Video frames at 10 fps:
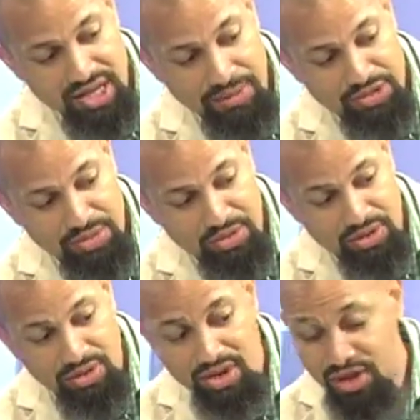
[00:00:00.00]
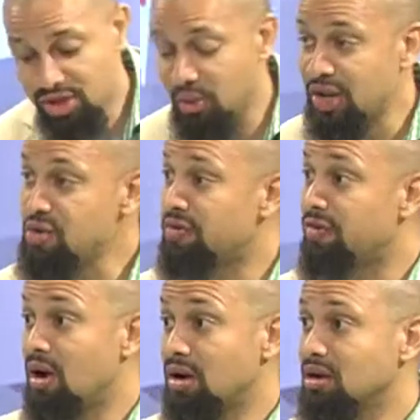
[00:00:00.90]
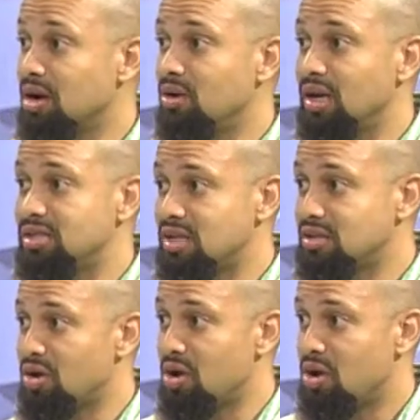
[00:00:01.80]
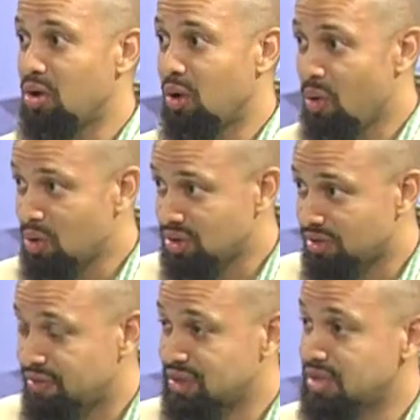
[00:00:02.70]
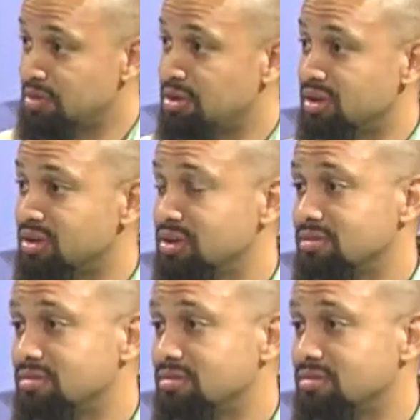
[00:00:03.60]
capture more. So when you vlog now, it's just a whole different experience.